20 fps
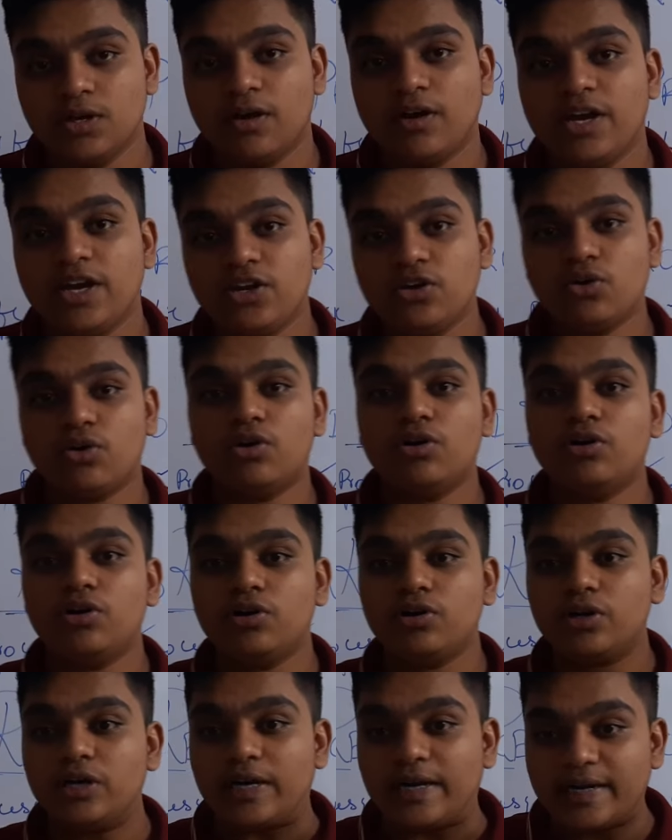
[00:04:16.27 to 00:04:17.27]
In
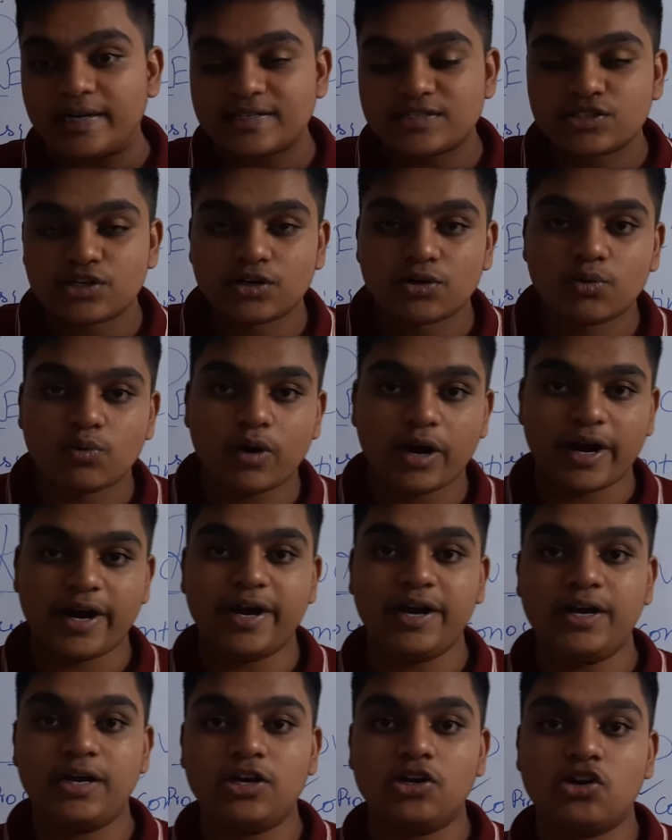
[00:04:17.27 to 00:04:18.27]
order to, it is
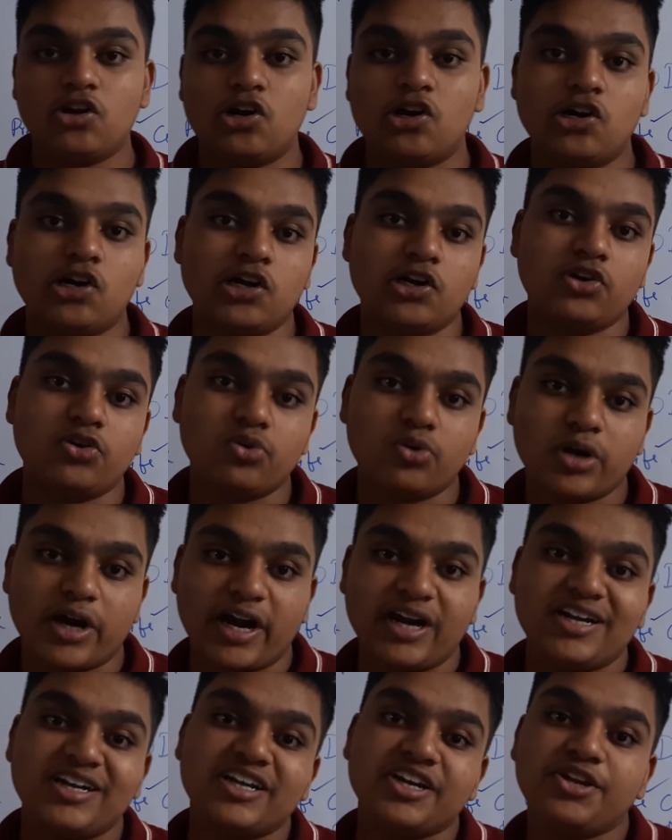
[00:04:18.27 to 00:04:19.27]
required in order to
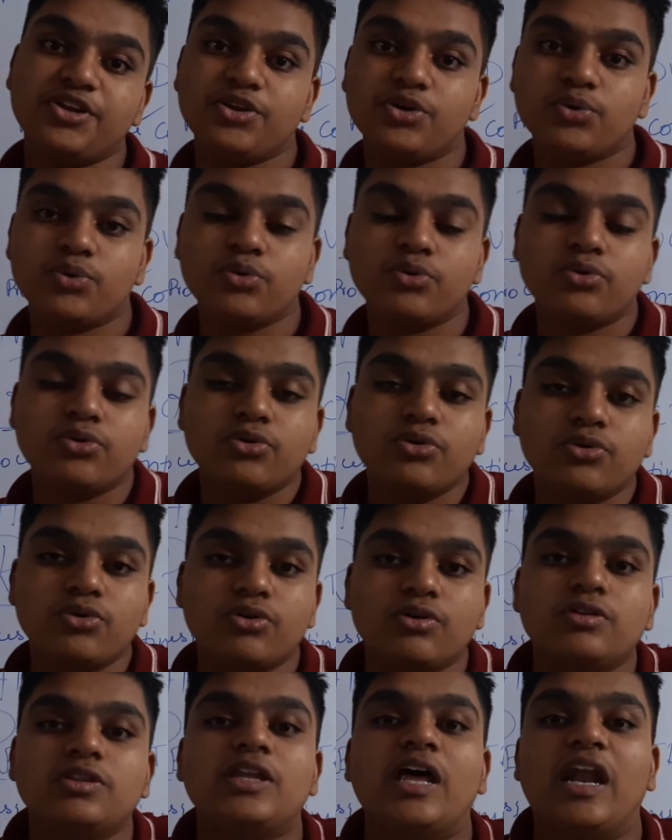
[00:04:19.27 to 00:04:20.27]
continue
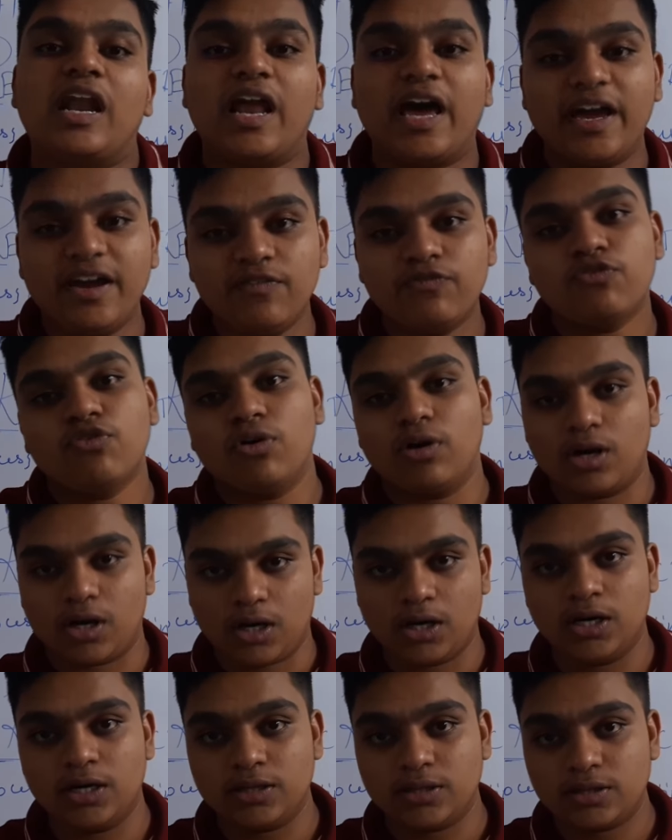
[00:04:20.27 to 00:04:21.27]
the life on
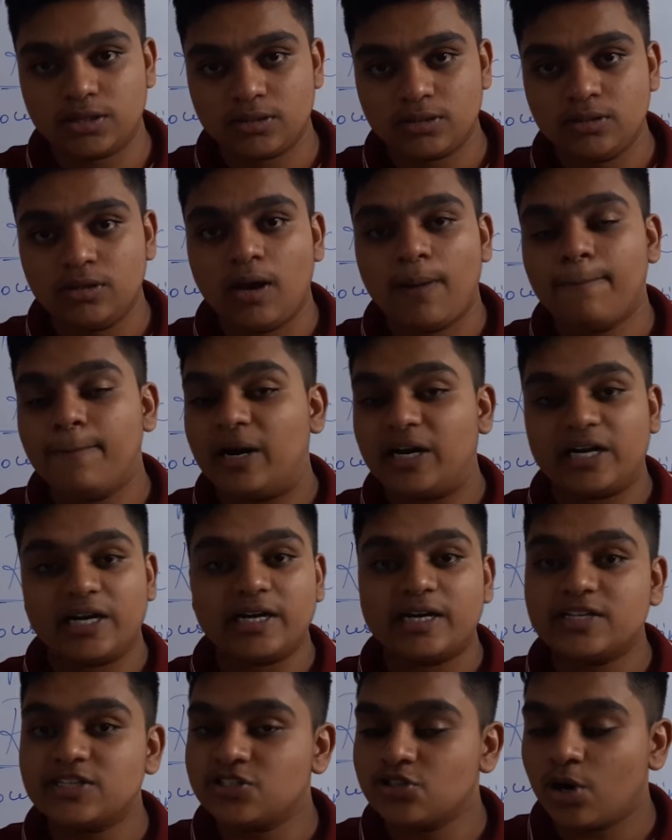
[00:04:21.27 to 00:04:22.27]
earth, but it
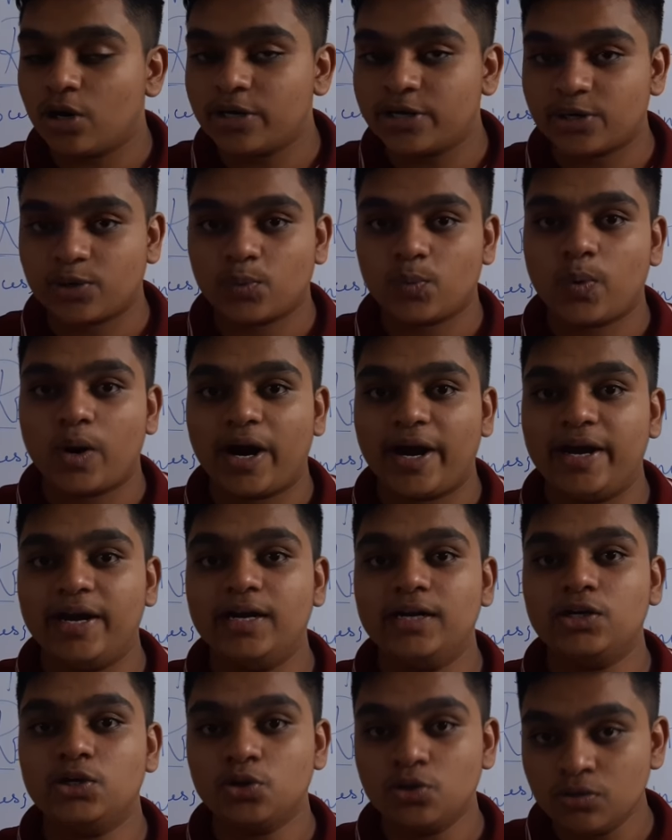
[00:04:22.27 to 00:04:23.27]
is not
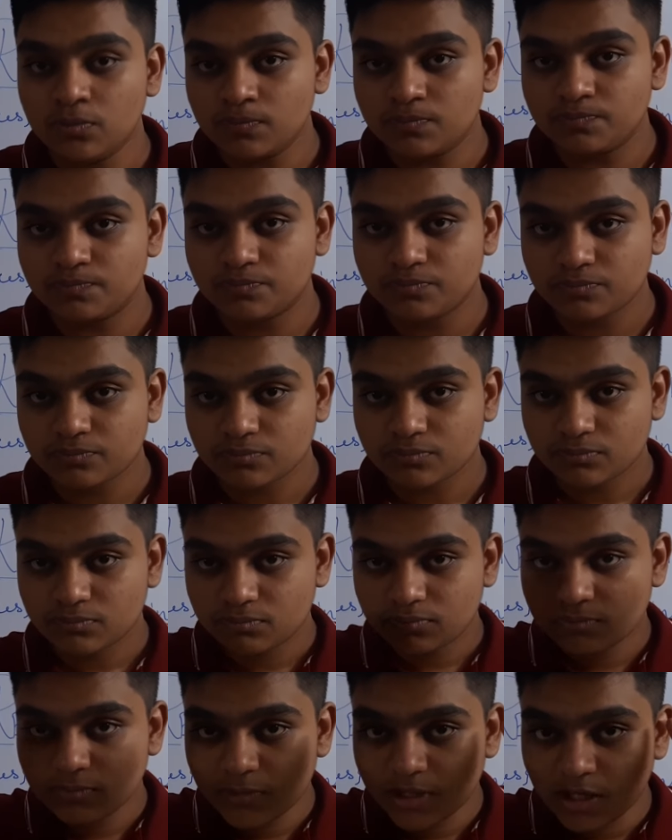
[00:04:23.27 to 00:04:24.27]
required to
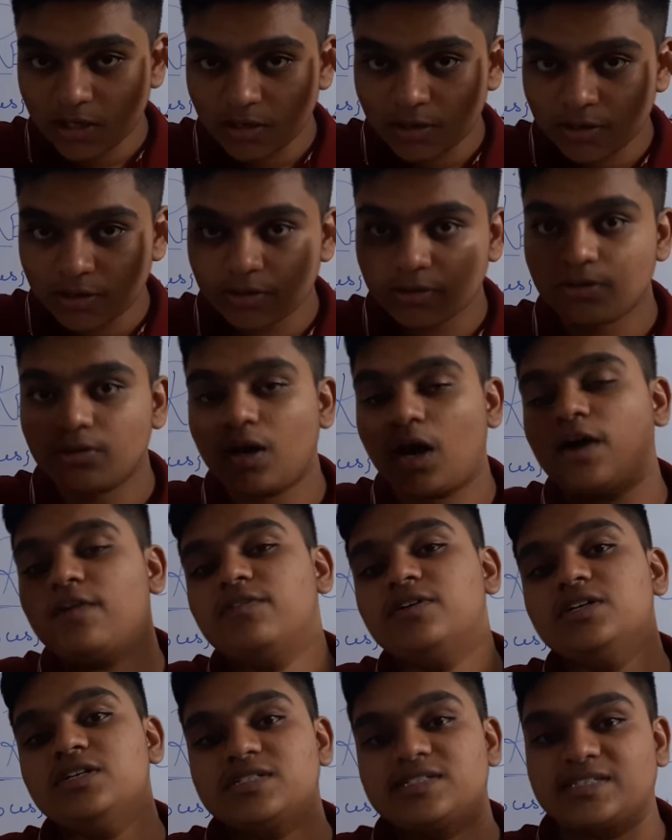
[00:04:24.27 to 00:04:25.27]

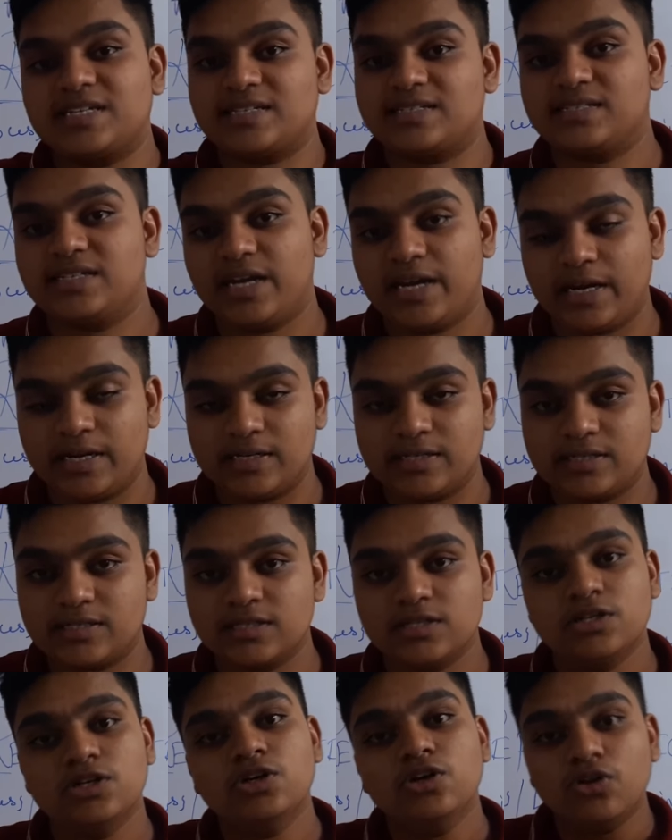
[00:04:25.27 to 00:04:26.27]
our sustenance.
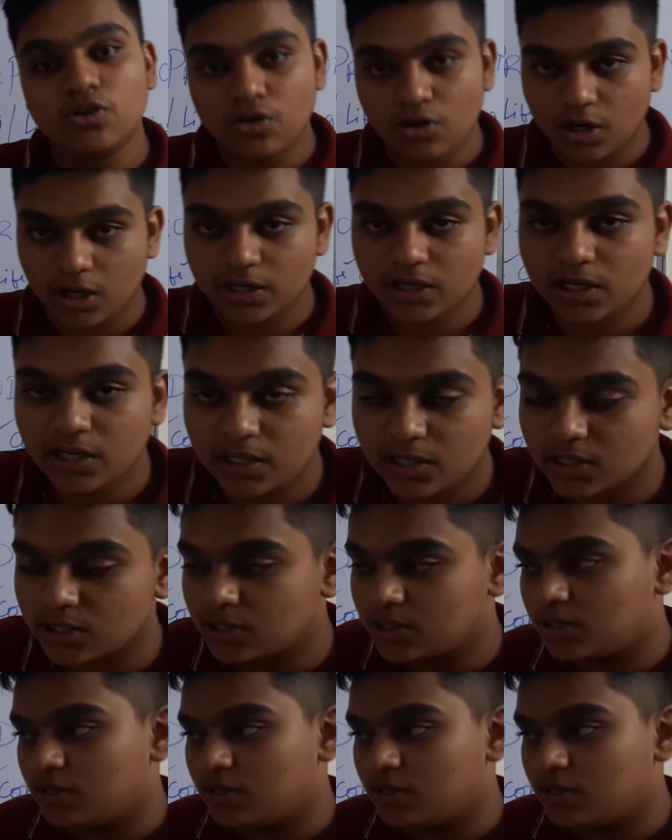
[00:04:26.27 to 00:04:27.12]
Got it?